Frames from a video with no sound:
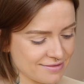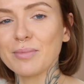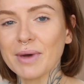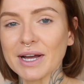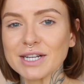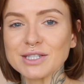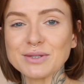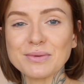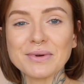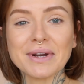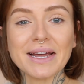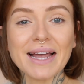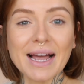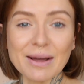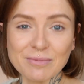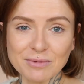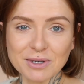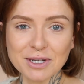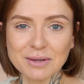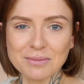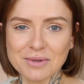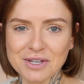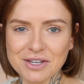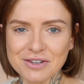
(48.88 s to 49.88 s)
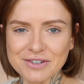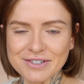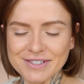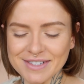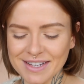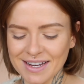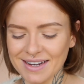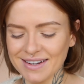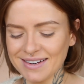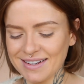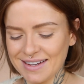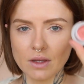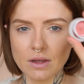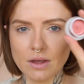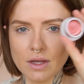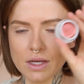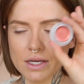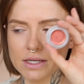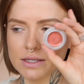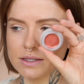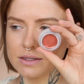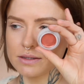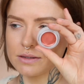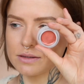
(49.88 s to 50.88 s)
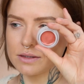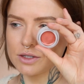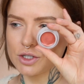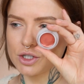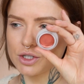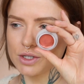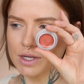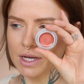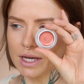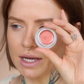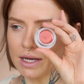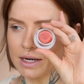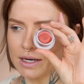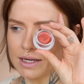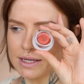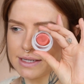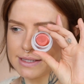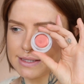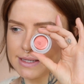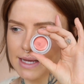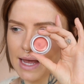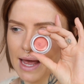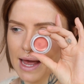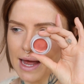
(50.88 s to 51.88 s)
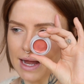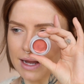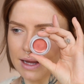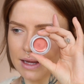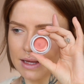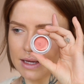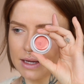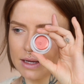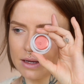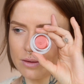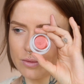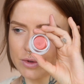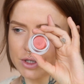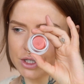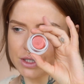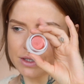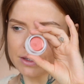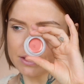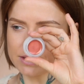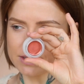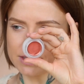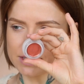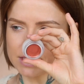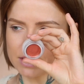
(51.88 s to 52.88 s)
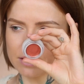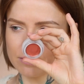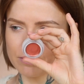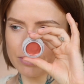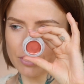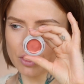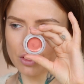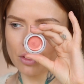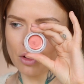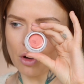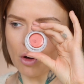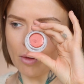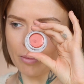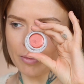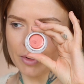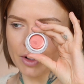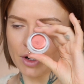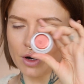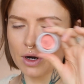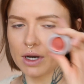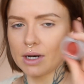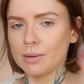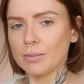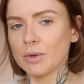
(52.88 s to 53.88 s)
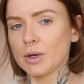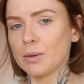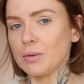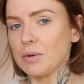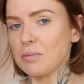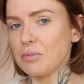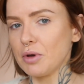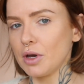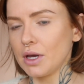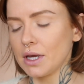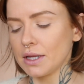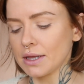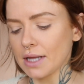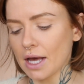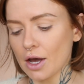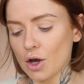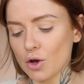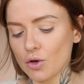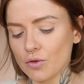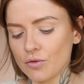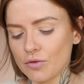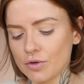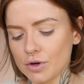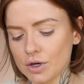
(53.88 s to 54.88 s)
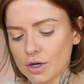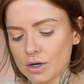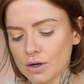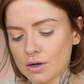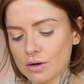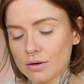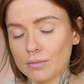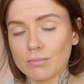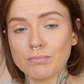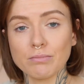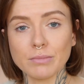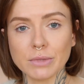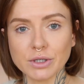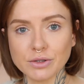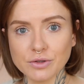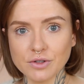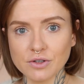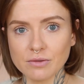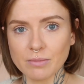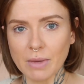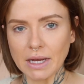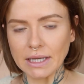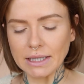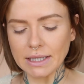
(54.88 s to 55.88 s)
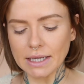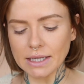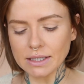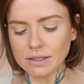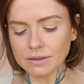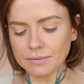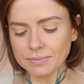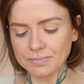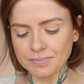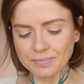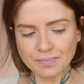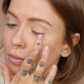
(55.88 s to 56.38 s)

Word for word: Back to what I am going to be using. This shade is Hallie, which is a deep copper, and I'm going to be putting that over most of my lid.